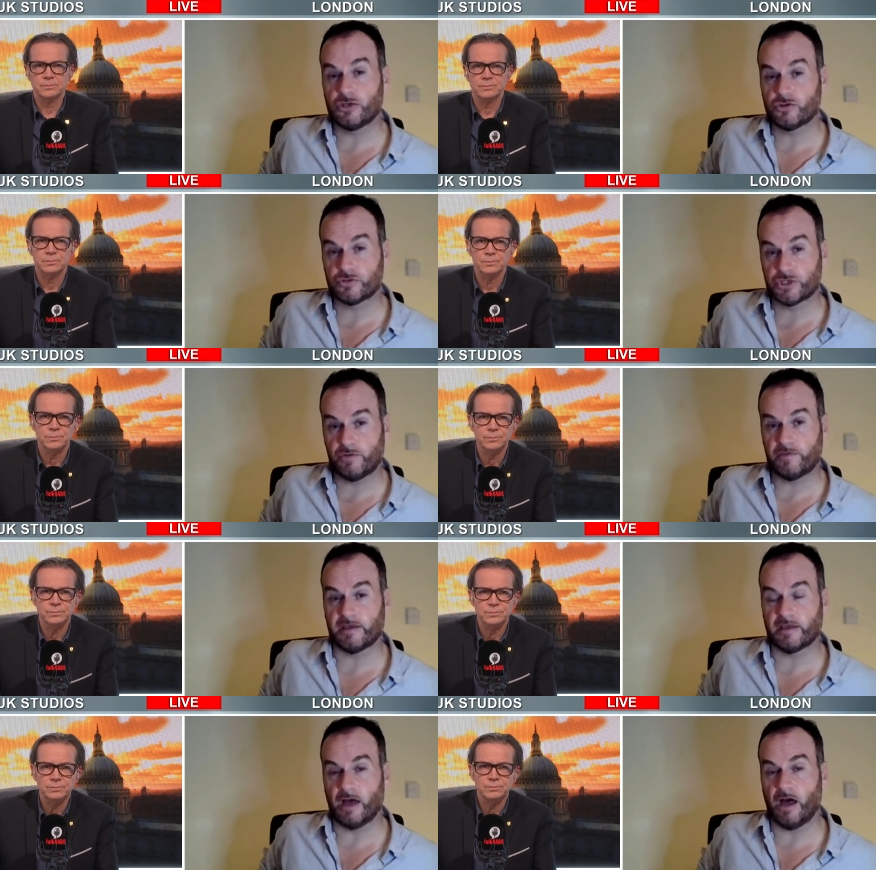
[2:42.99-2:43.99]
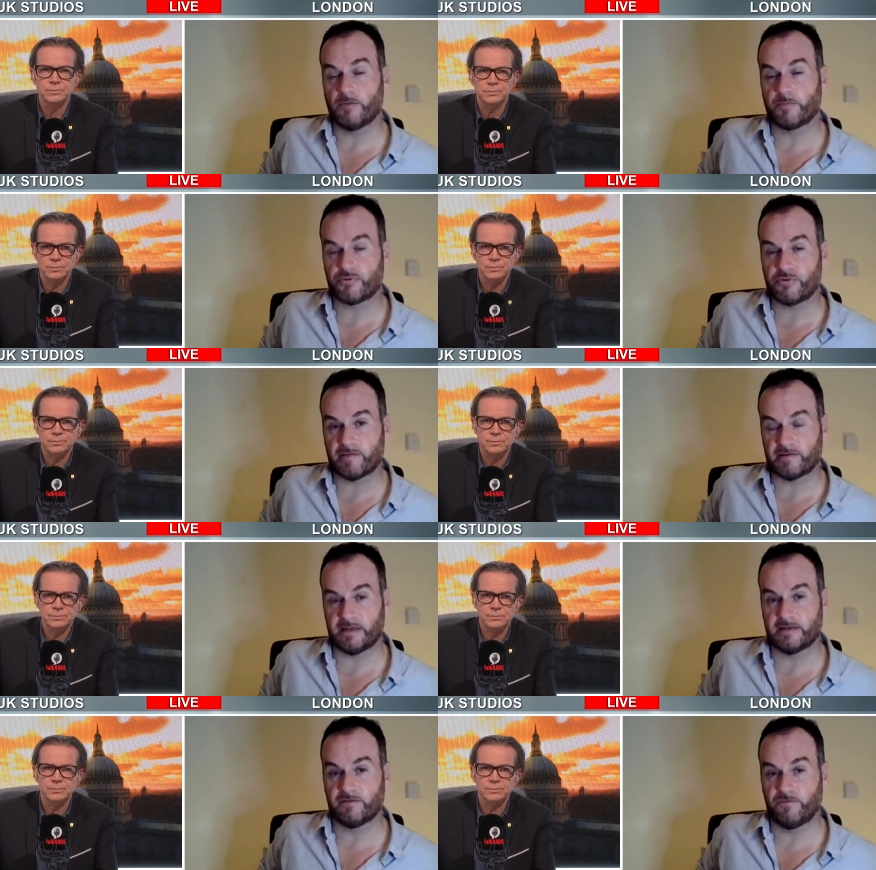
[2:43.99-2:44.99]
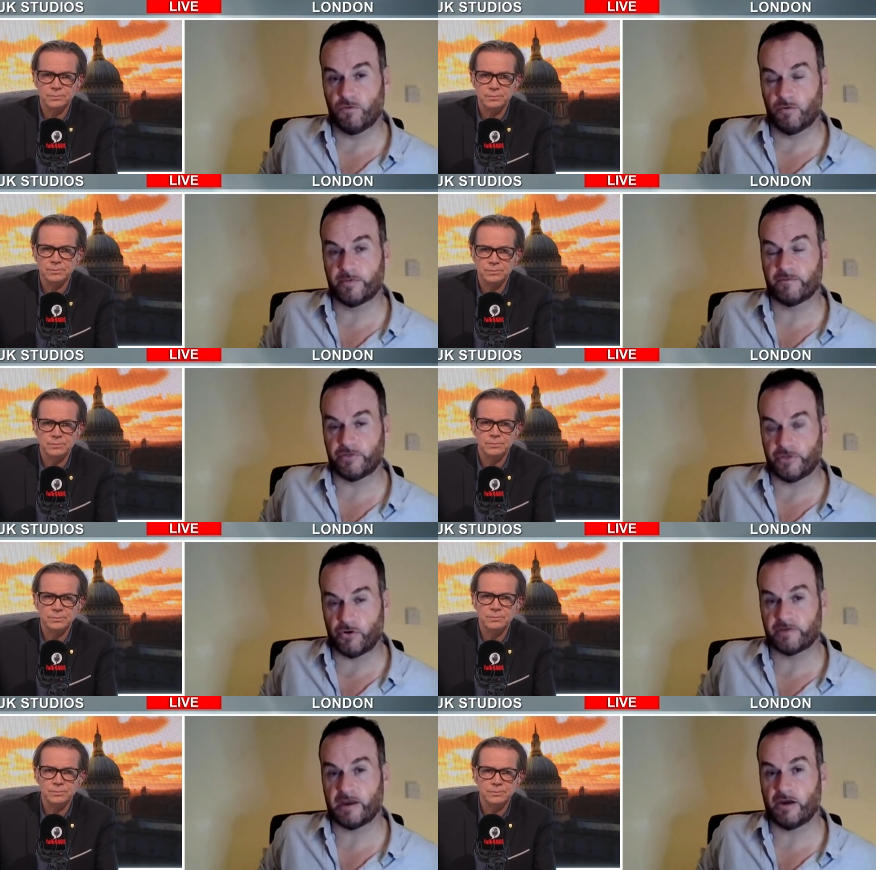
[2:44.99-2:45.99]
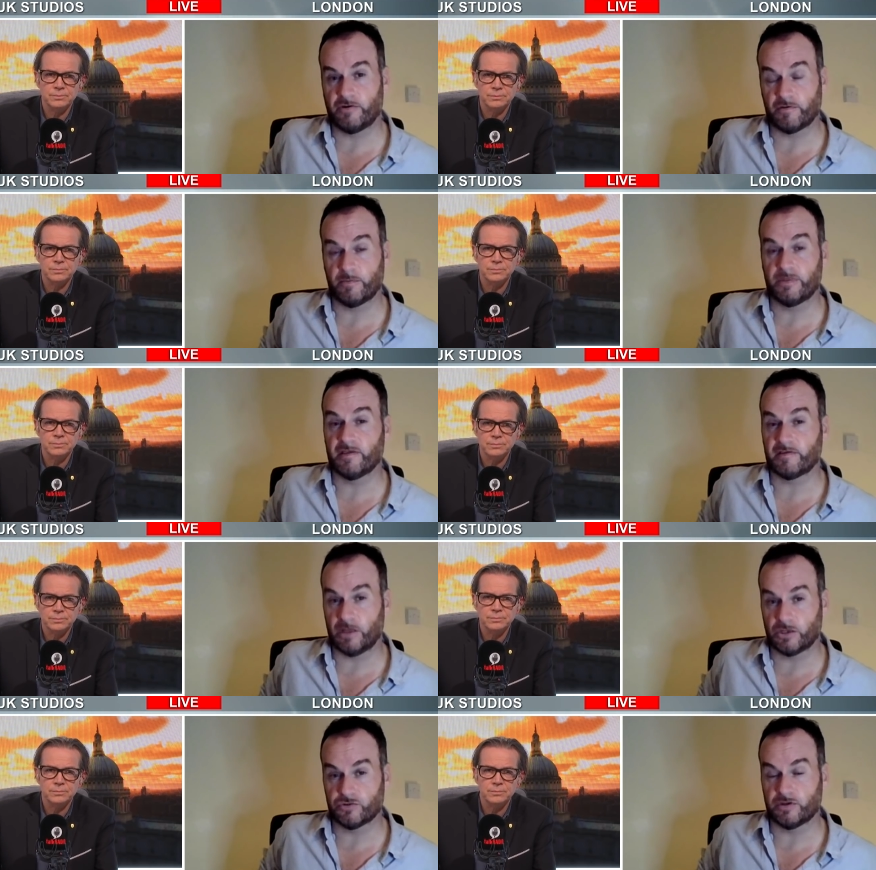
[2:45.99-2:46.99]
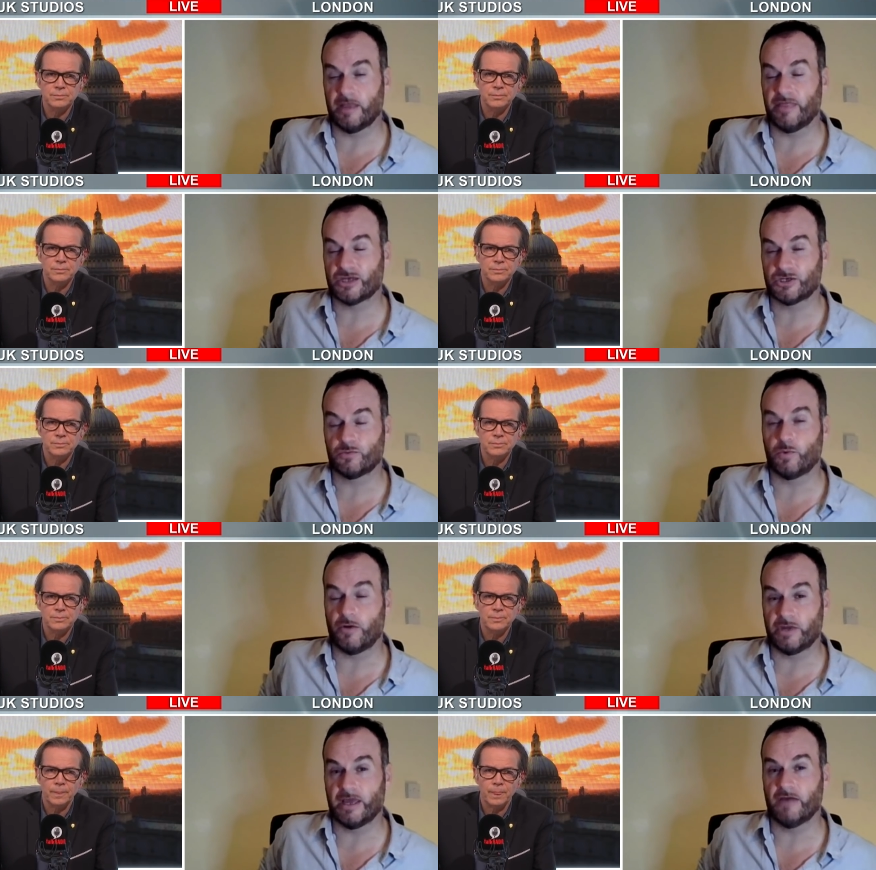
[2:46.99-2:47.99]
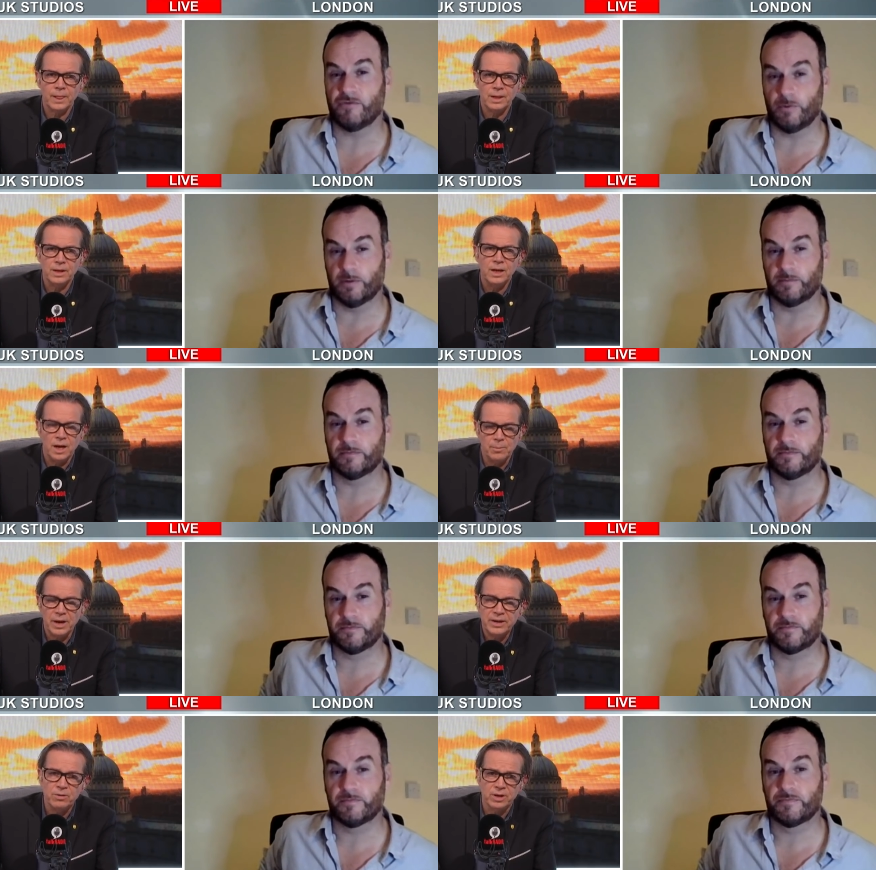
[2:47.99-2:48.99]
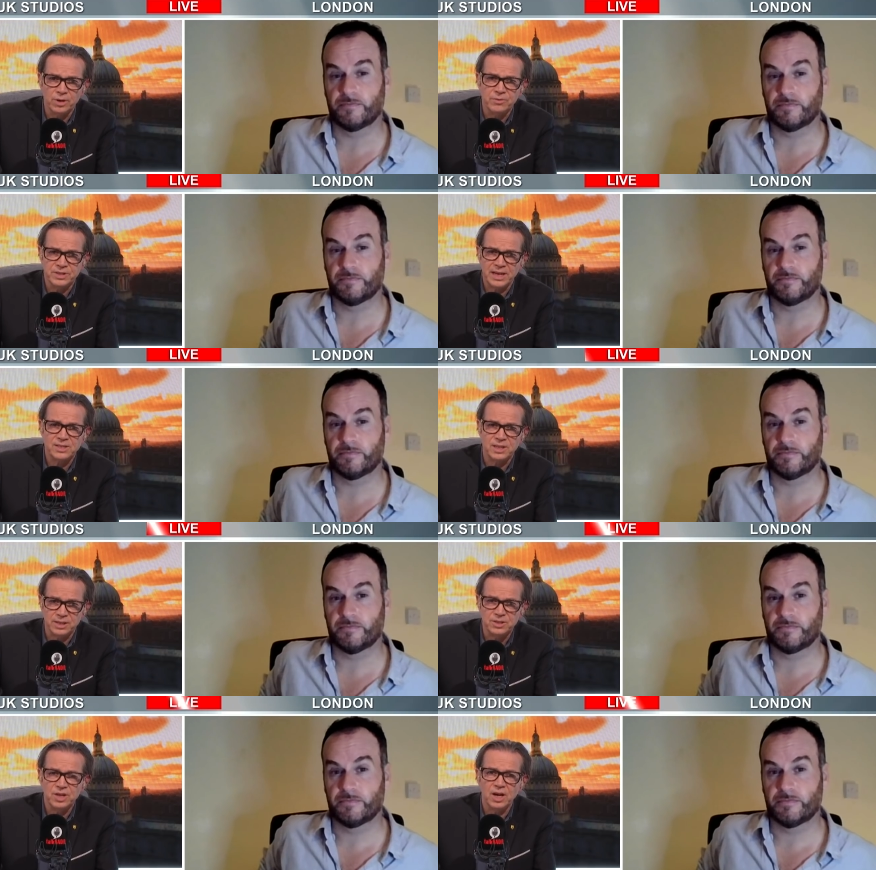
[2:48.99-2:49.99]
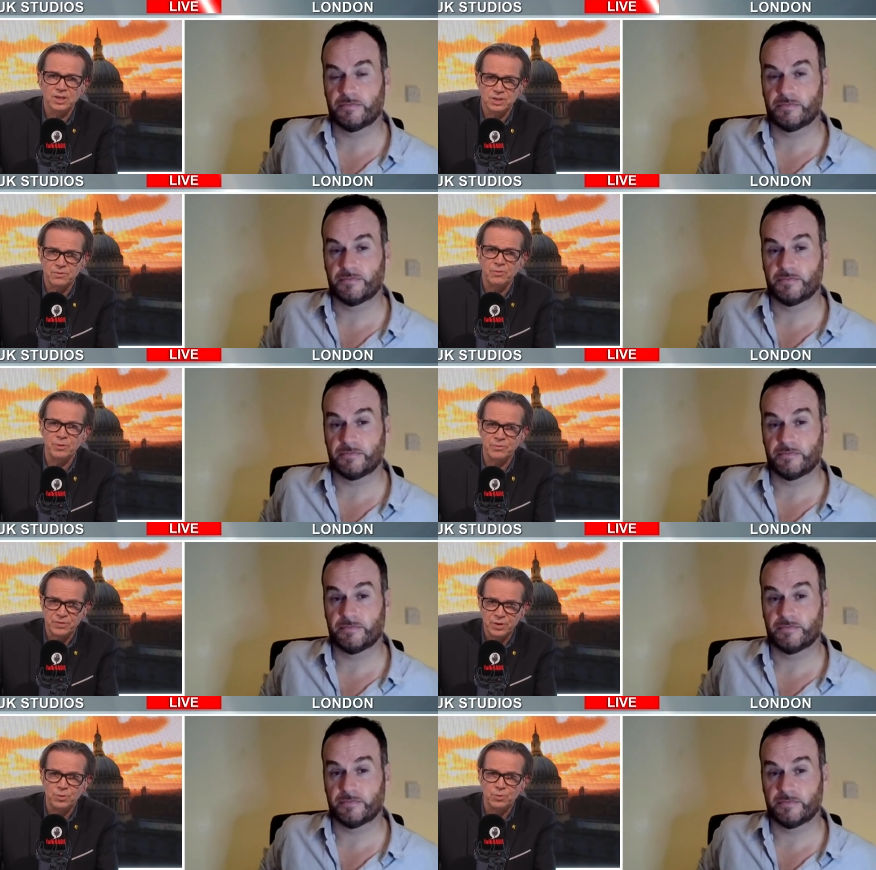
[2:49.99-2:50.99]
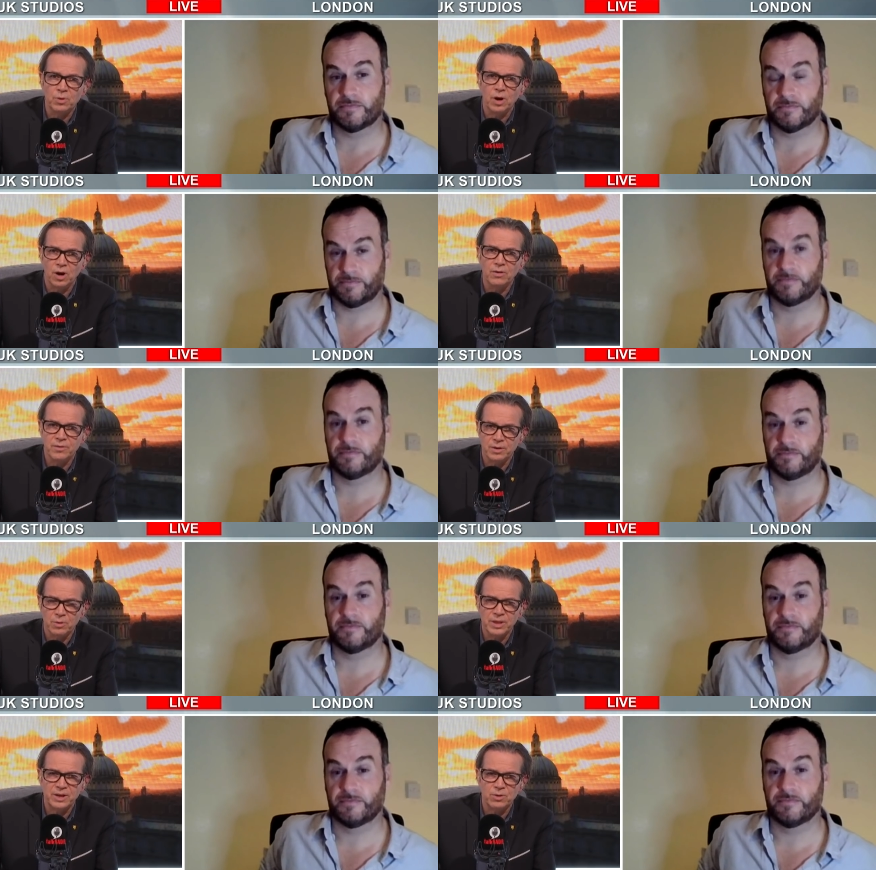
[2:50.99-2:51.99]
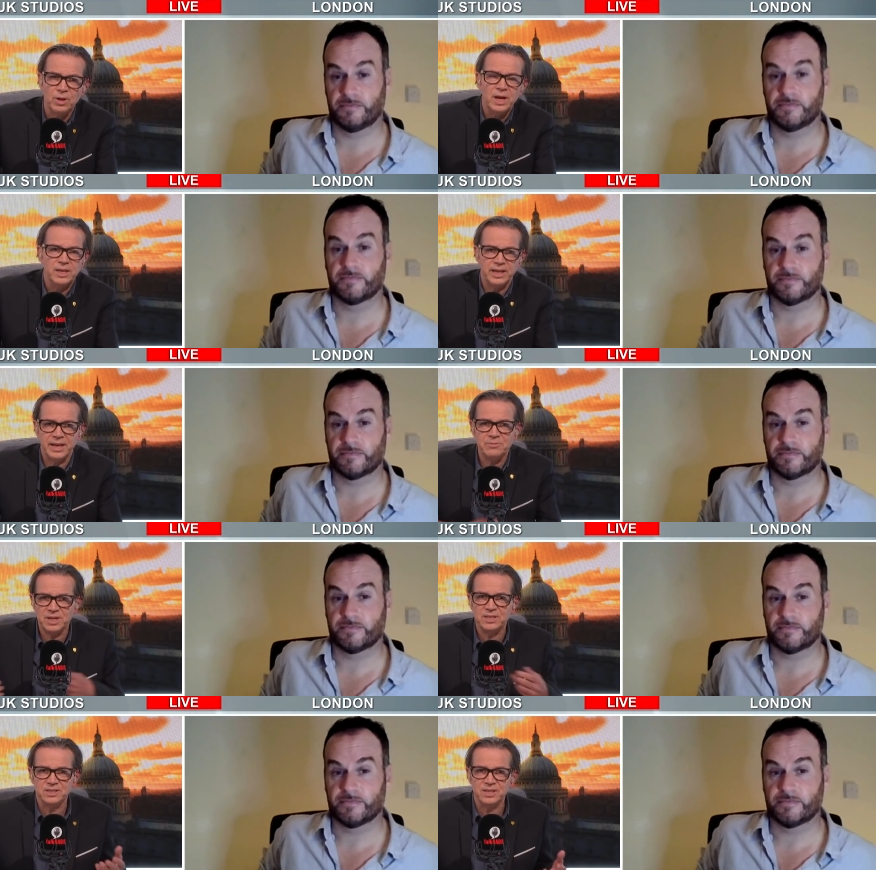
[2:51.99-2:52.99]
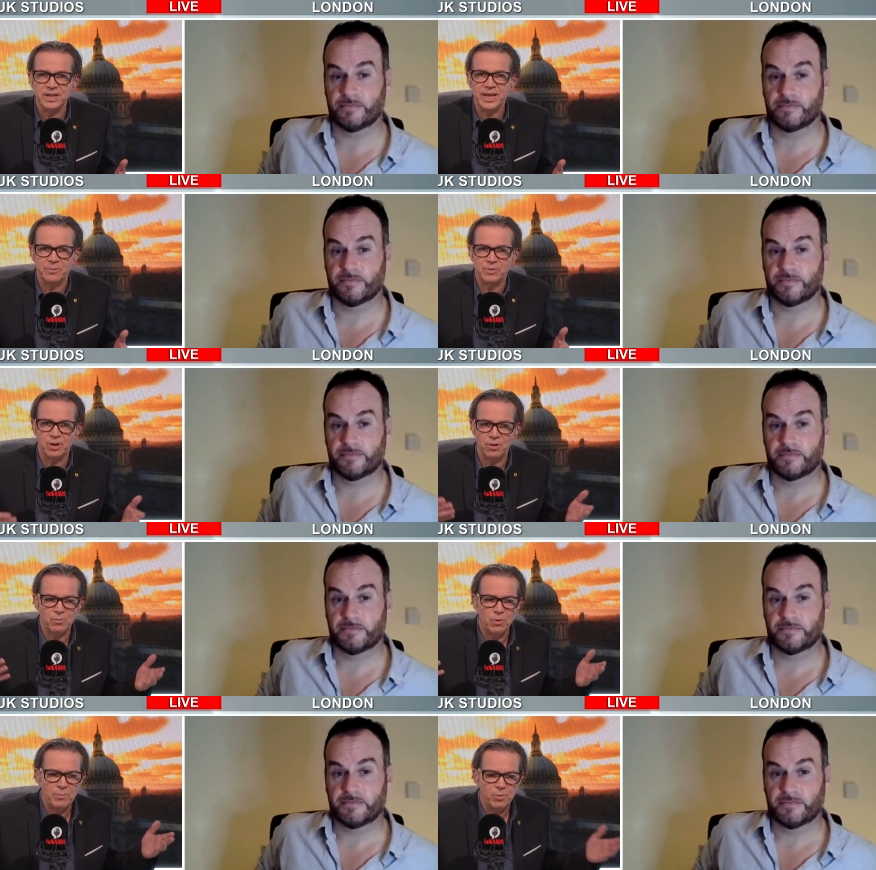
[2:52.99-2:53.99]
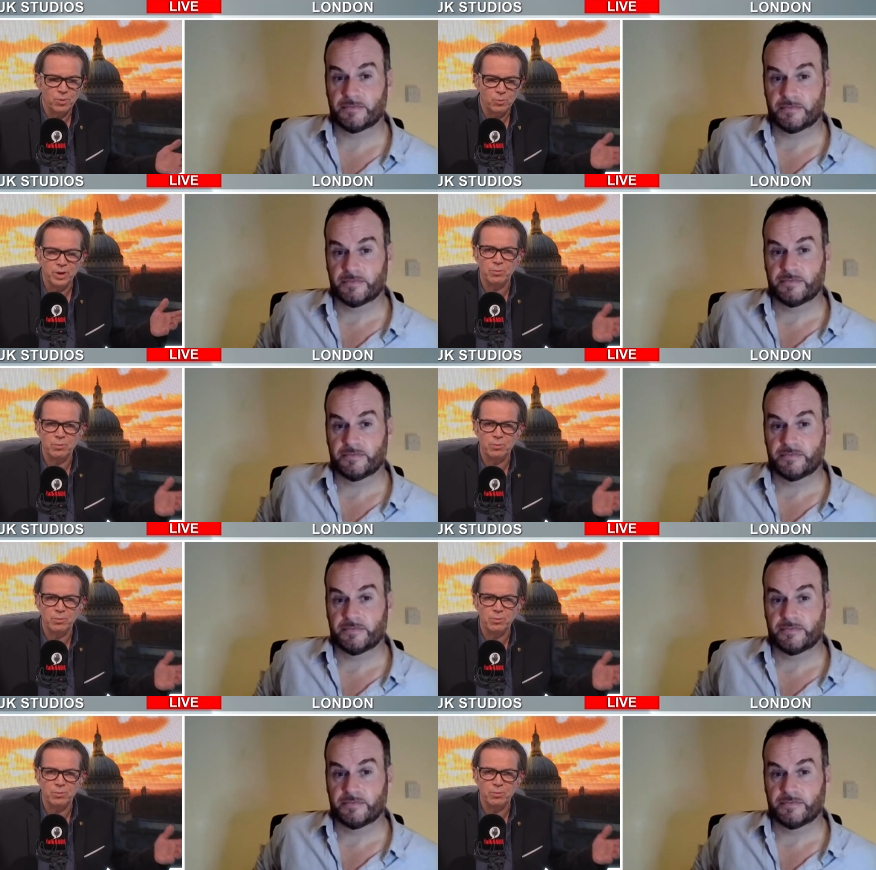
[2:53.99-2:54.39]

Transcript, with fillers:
Speaker 1: introducing unprecedented forms of authoritarianism in this country, and that should worry everyone.
Speaker 2: And Michael Gove is actually in charge of a review of uh, what they call, they keep changing the name. You know, at one point